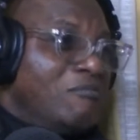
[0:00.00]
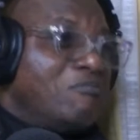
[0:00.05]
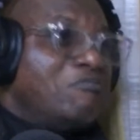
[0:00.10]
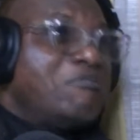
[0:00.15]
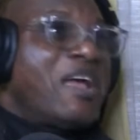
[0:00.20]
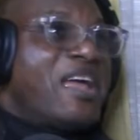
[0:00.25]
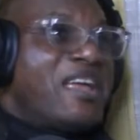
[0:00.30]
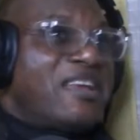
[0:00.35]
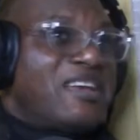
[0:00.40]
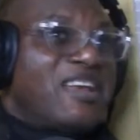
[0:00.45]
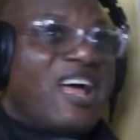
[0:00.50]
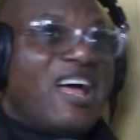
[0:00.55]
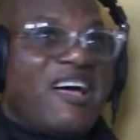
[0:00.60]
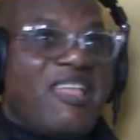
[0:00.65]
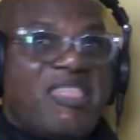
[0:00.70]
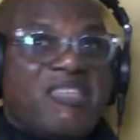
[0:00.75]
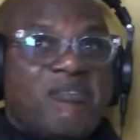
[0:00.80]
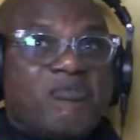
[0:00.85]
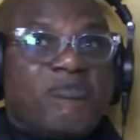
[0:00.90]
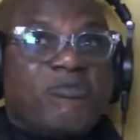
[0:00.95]
Men
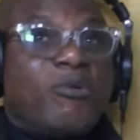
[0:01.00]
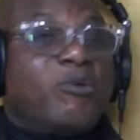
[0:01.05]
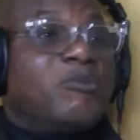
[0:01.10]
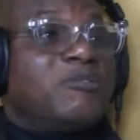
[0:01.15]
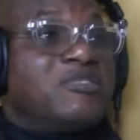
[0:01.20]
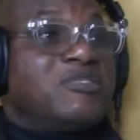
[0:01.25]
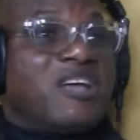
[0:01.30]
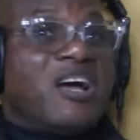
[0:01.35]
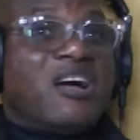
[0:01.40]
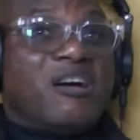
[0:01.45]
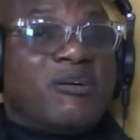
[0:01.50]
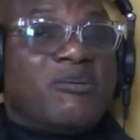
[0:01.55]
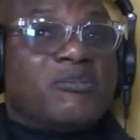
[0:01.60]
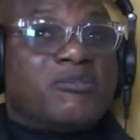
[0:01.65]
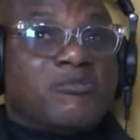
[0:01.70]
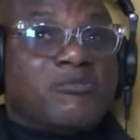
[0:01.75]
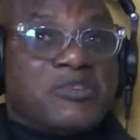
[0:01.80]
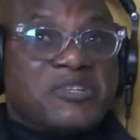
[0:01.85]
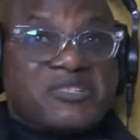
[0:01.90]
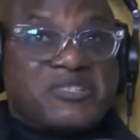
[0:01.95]
are the one that
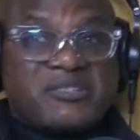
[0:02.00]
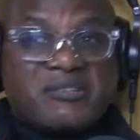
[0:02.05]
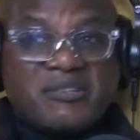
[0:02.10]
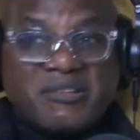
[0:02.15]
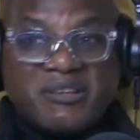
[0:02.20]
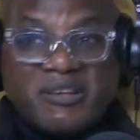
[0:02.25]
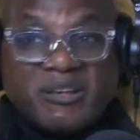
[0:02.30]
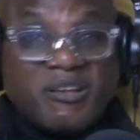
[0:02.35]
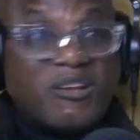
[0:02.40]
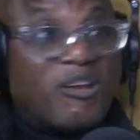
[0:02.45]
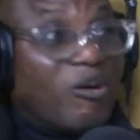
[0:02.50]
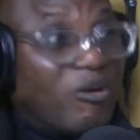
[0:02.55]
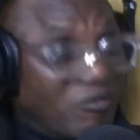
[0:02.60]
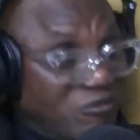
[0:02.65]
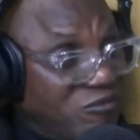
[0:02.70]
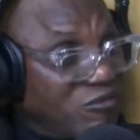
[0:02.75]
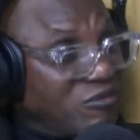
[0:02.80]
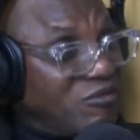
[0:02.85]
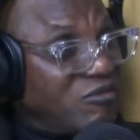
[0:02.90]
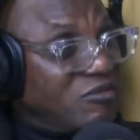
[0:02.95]
always
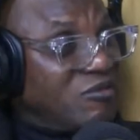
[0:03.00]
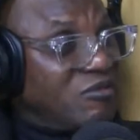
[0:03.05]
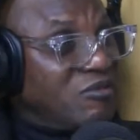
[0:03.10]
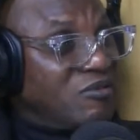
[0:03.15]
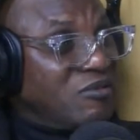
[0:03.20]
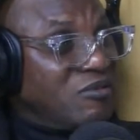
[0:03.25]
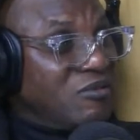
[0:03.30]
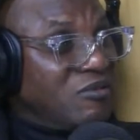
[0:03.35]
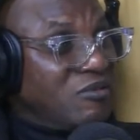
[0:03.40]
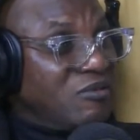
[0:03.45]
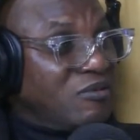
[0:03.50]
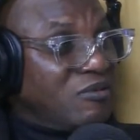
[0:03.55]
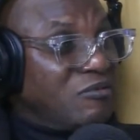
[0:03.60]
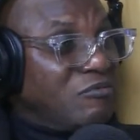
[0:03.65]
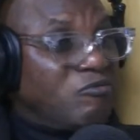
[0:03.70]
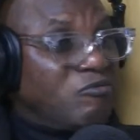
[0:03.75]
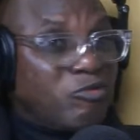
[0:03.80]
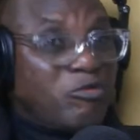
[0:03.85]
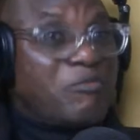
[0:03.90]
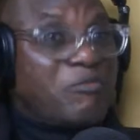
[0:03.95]
love.
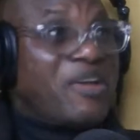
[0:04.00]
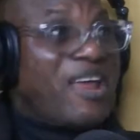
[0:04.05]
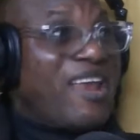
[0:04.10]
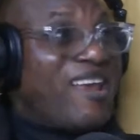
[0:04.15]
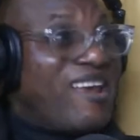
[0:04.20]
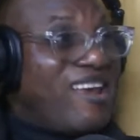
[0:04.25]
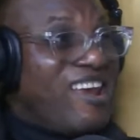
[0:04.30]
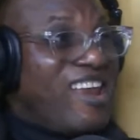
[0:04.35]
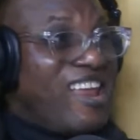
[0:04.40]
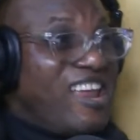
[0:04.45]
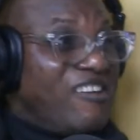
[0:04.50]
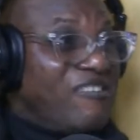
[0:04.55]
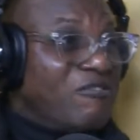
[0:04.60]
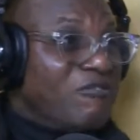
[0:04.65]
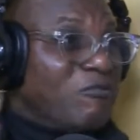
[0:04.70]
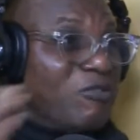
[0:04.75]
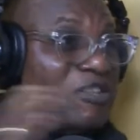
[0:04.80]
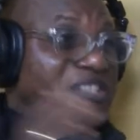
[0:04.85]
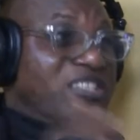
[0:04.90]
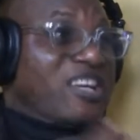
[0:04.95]
Women live
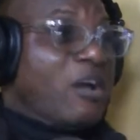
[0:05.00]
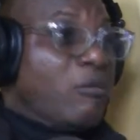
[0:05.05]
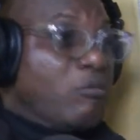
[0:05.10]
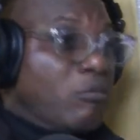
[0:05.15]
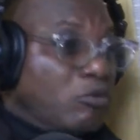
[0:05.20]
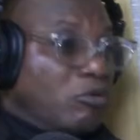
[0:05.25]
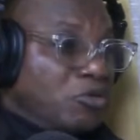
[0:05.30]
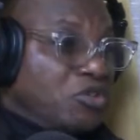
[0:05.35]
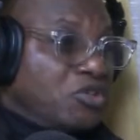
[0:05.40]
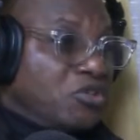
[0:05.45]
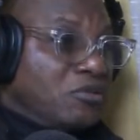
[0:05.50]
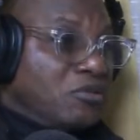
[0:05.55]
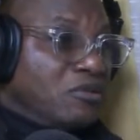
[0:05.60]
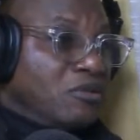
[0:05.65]
with emotion.